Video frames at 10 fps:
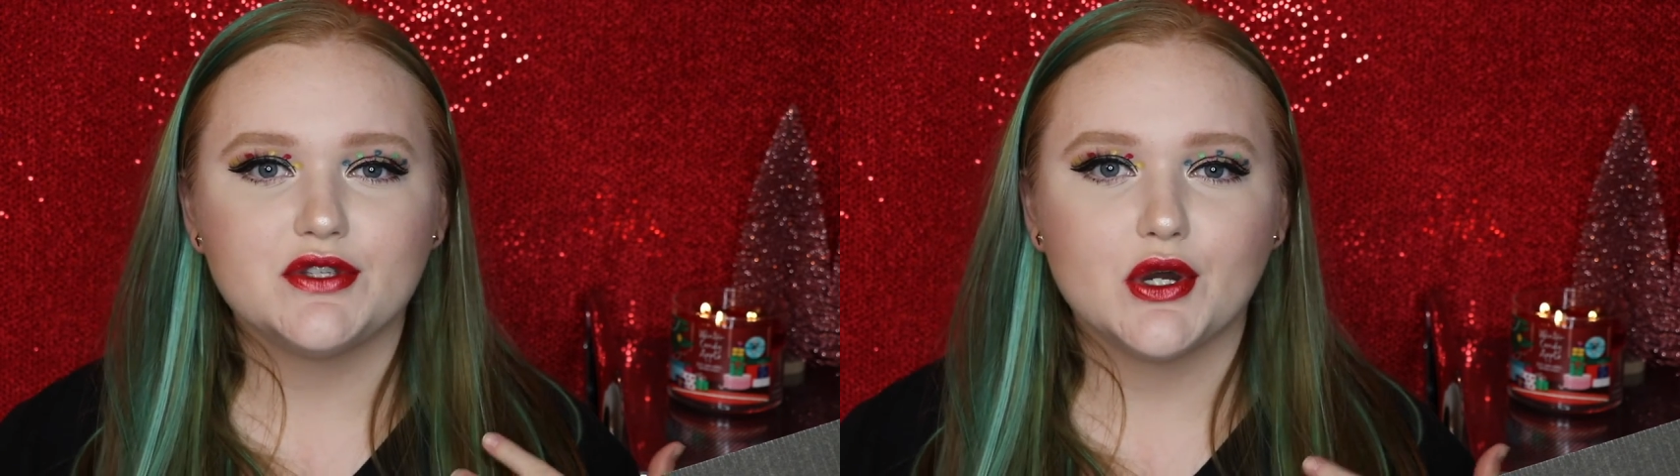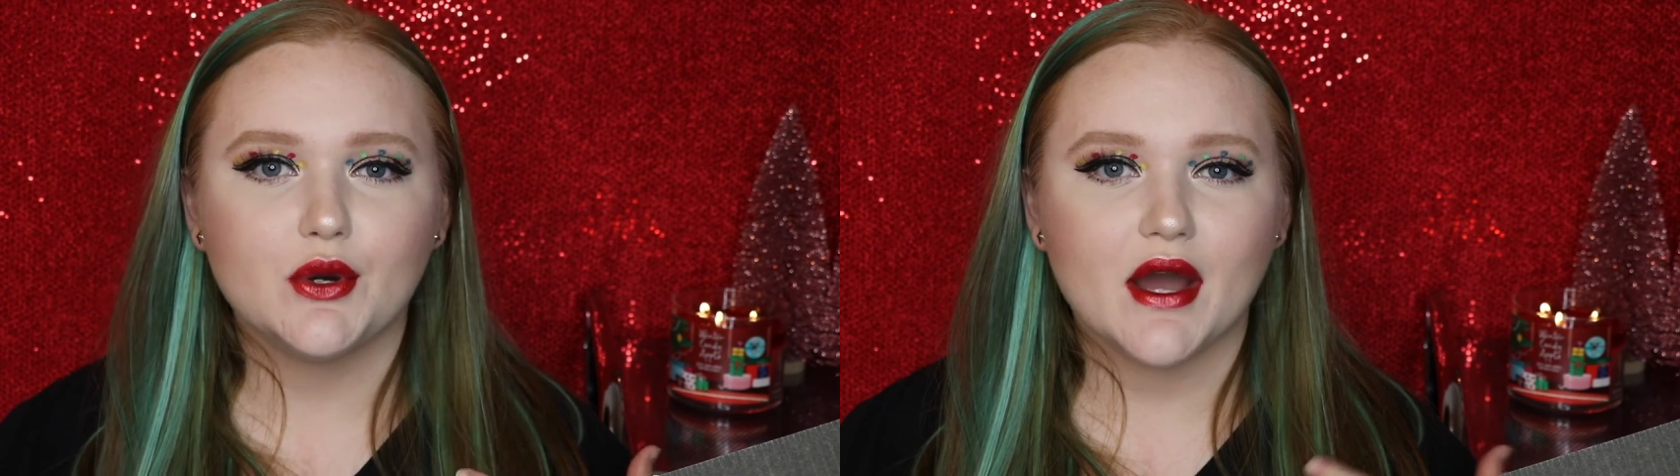
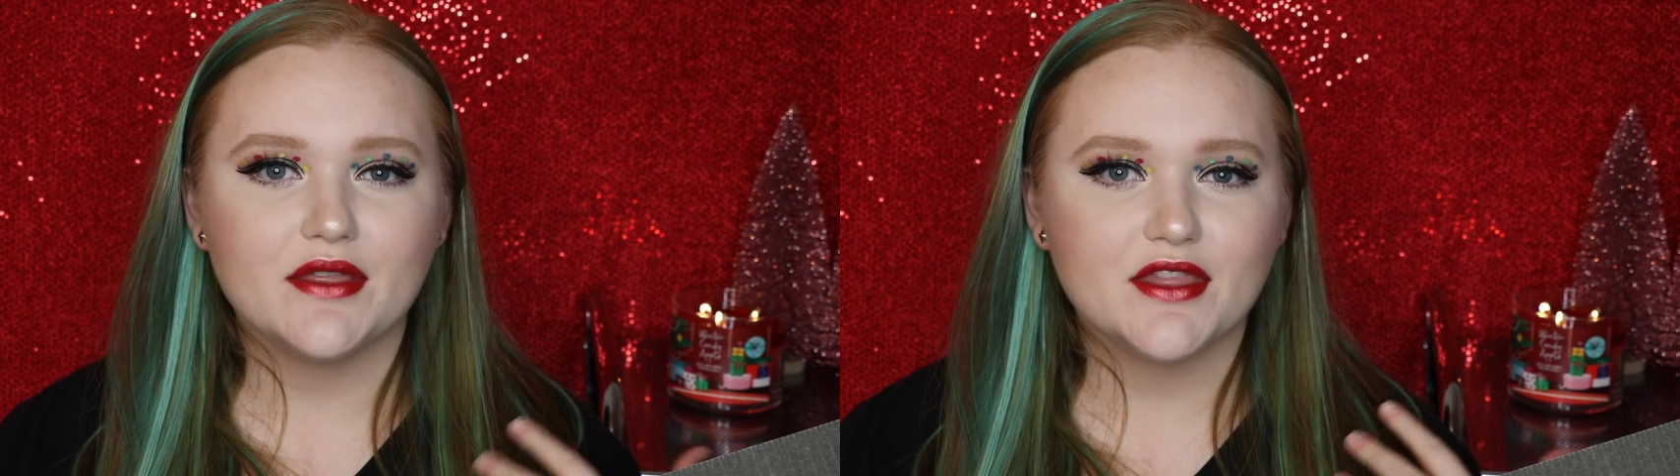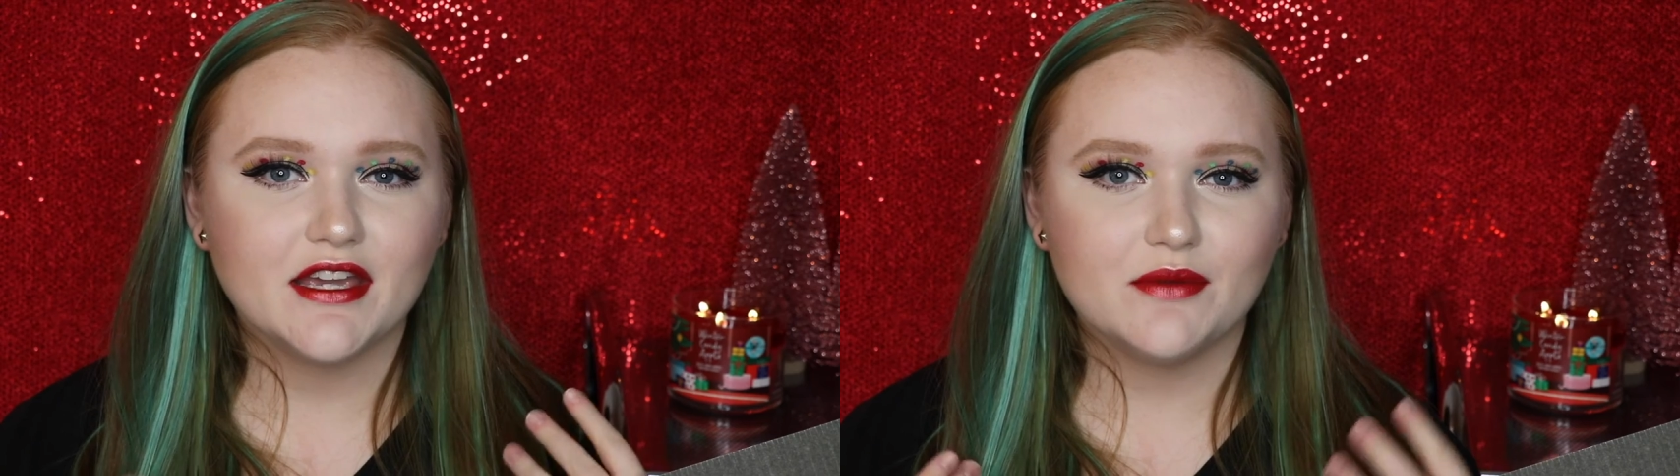So I
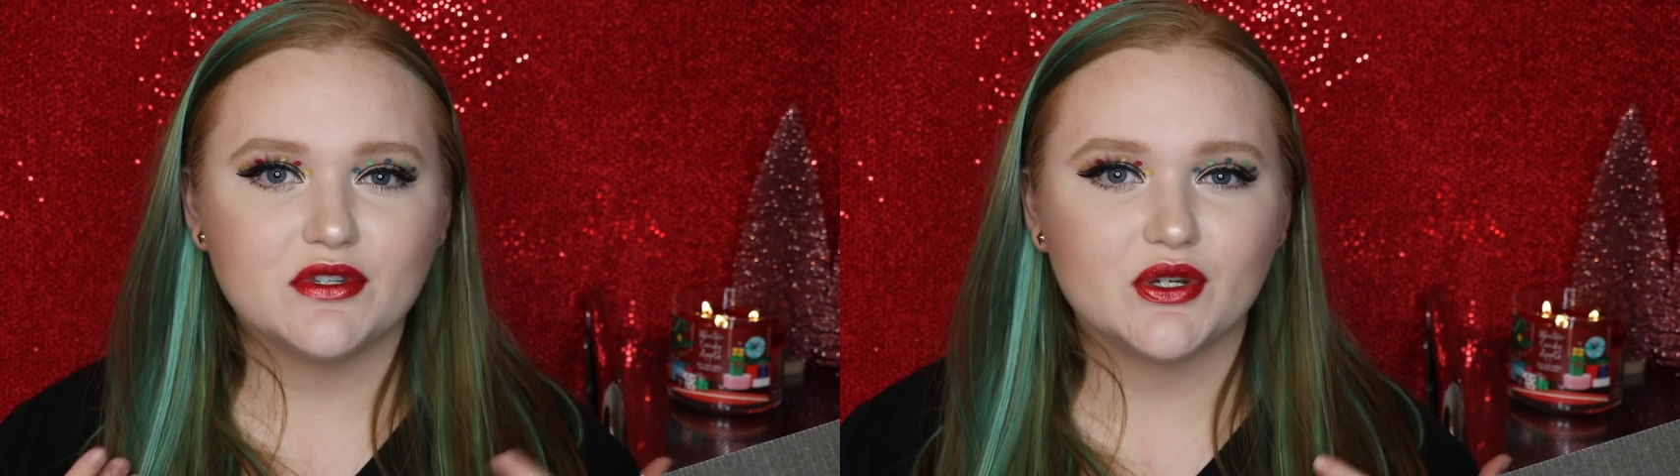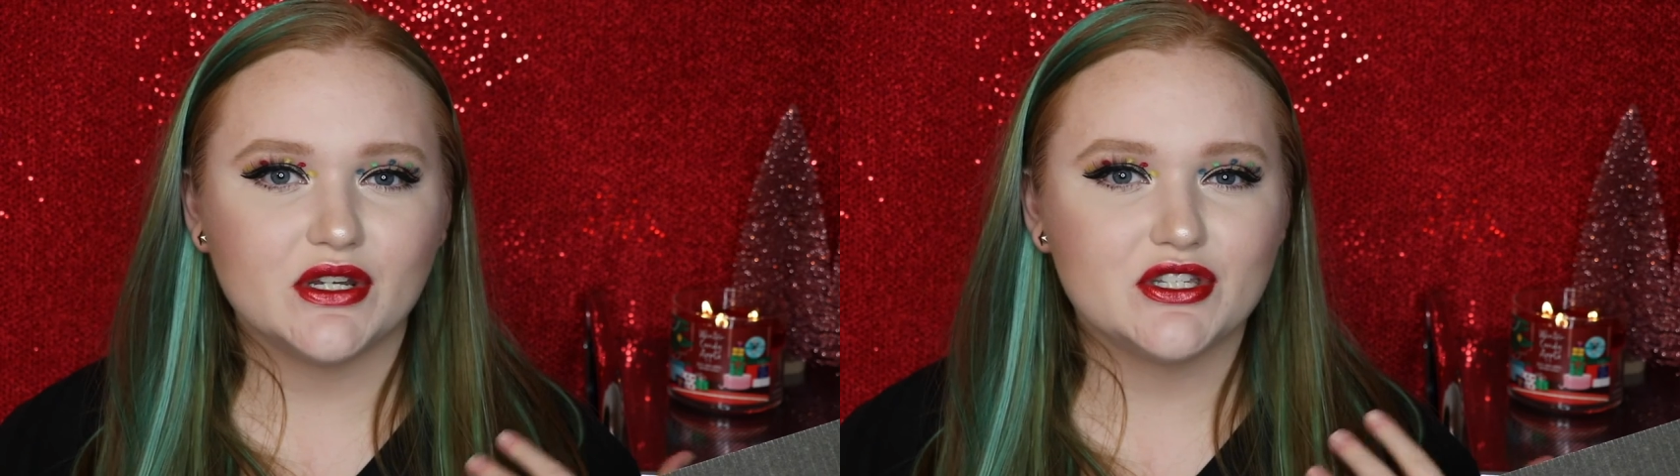think I'm
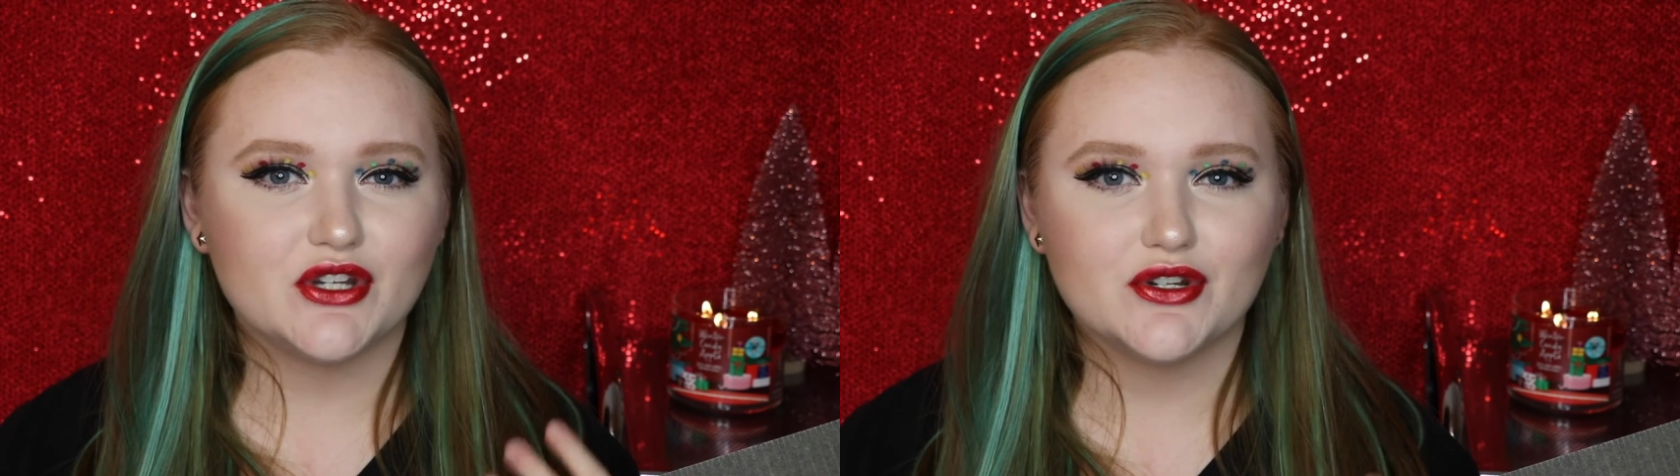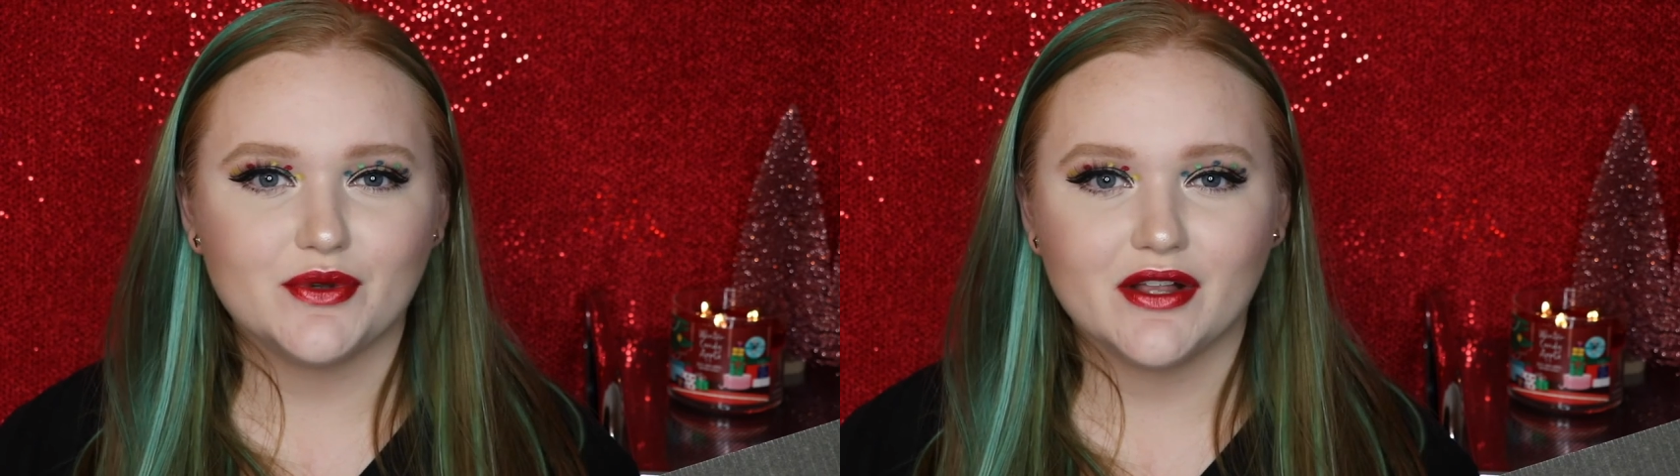just going to
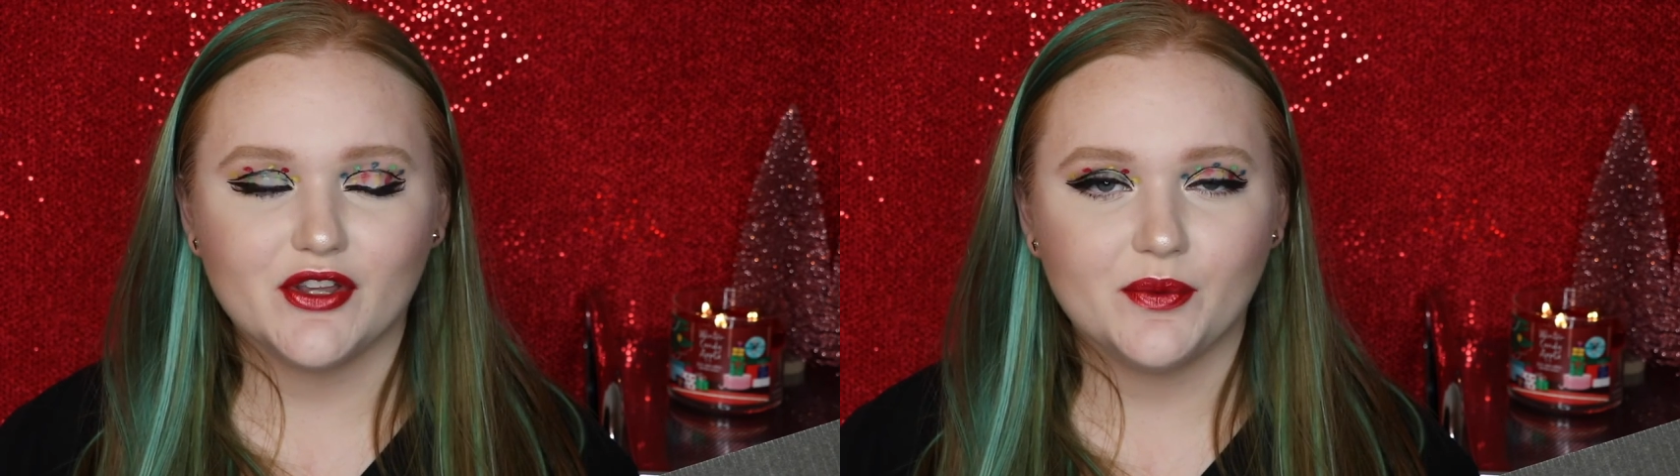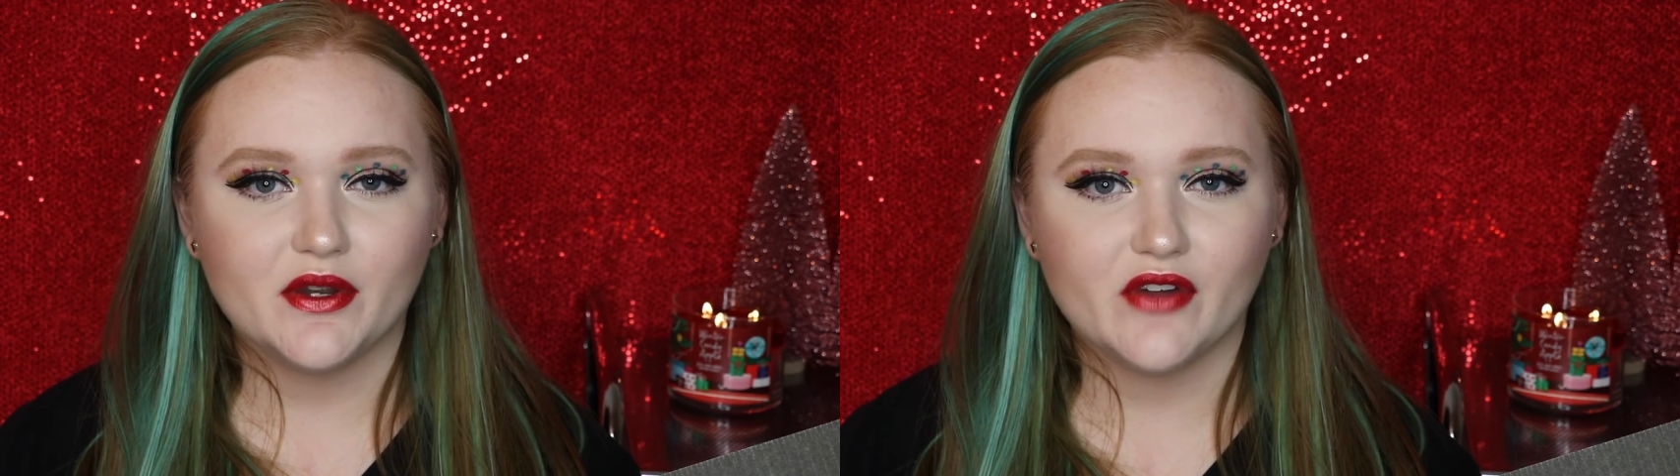start doing a little bit